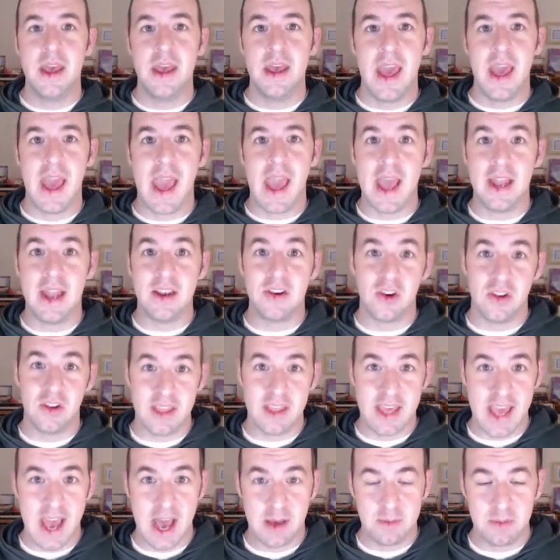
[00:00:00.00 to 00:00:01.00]
enter
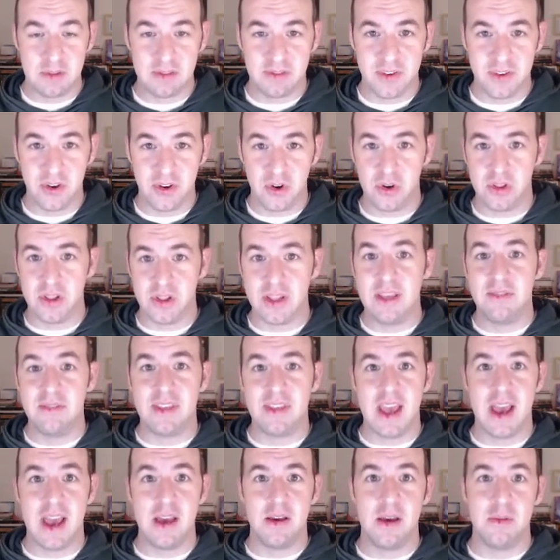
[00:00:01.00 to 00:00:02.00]
the atmosphere or leave the
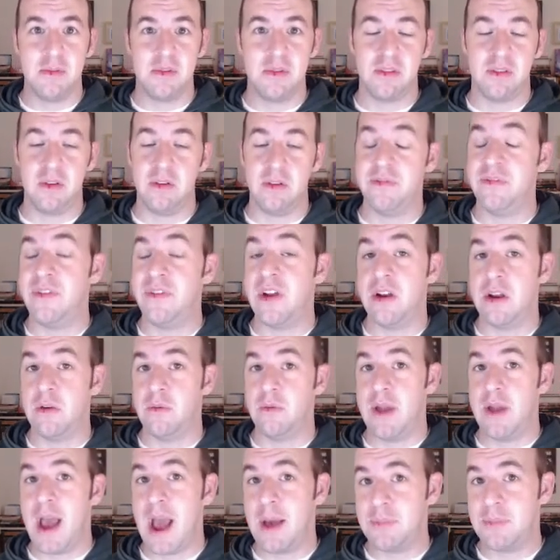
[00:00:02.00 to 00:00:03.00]
atmosphere very
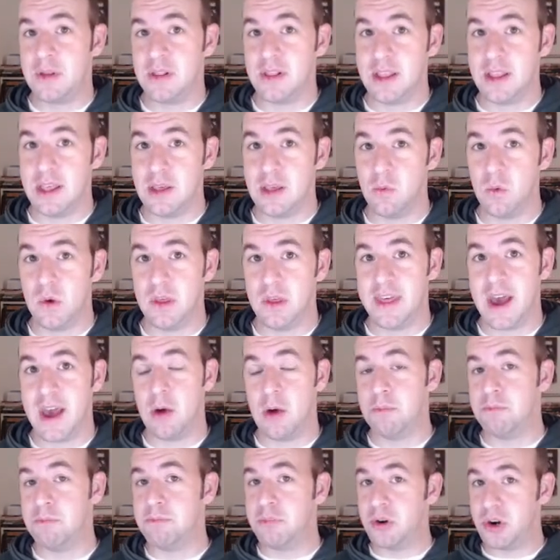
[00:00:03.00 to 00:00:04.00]
rapidly
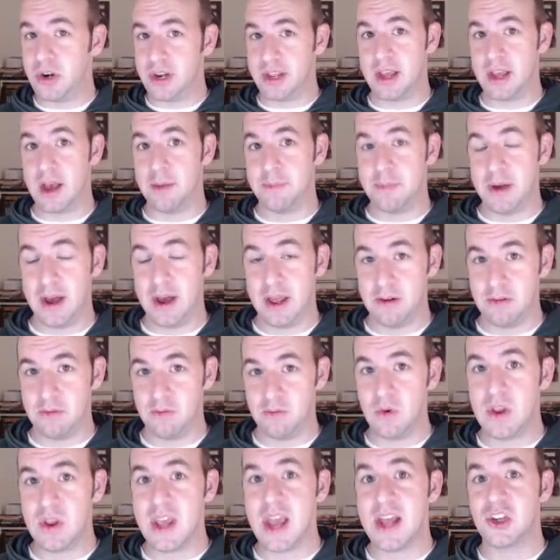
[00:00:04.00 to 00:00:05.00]
without burning up on
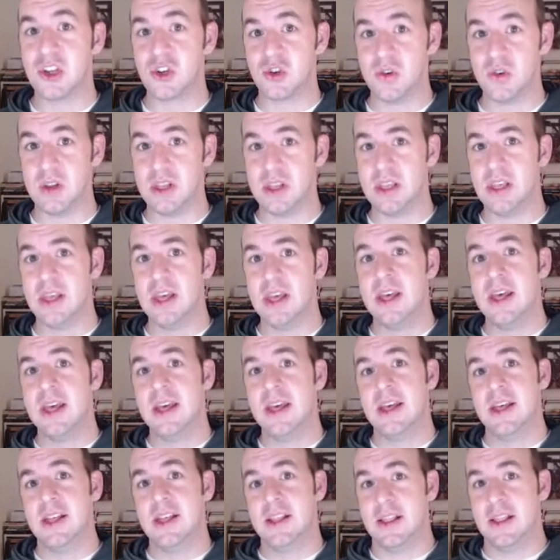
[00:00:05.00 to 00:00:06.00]
re-entry,
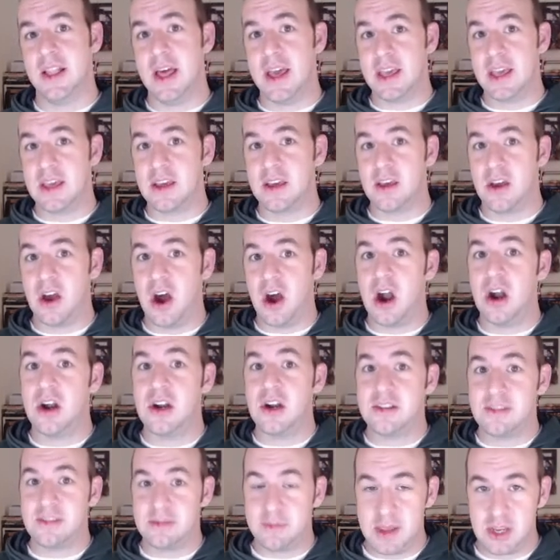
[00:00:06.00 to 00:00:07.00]
like our
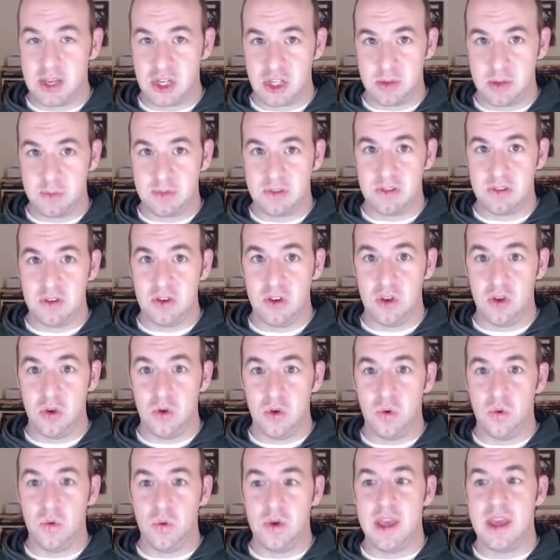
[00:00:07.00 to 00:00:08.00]
spaceships
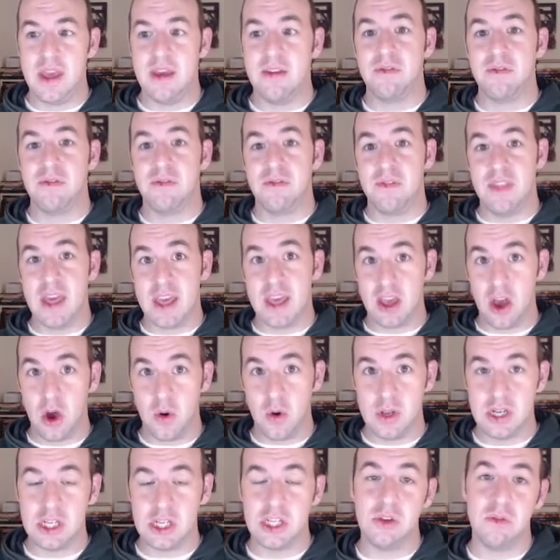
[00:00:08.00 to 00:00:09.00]
do if they go
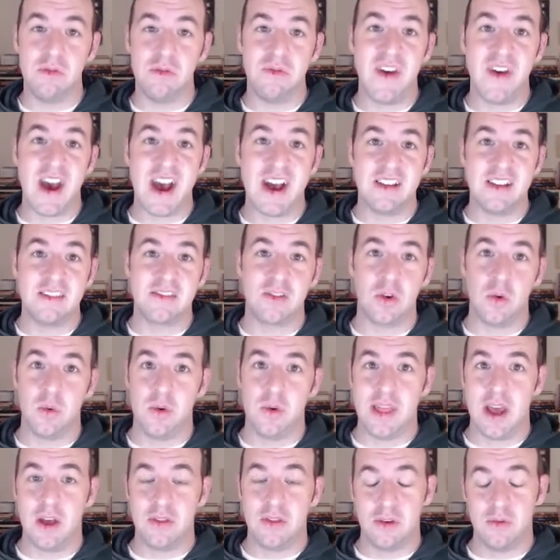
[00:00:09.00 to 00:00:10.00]
in too fast or
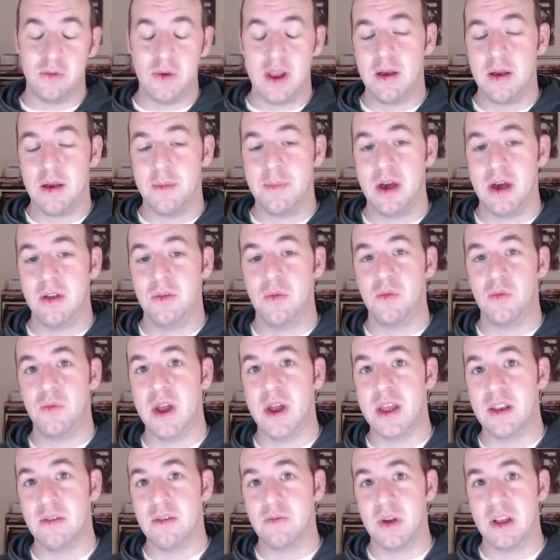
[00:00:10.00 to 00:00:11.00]
without the
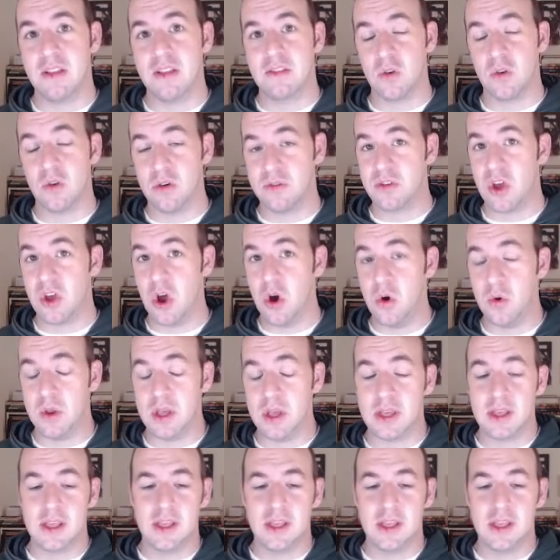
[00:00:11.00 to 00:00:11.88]
right sort of coating.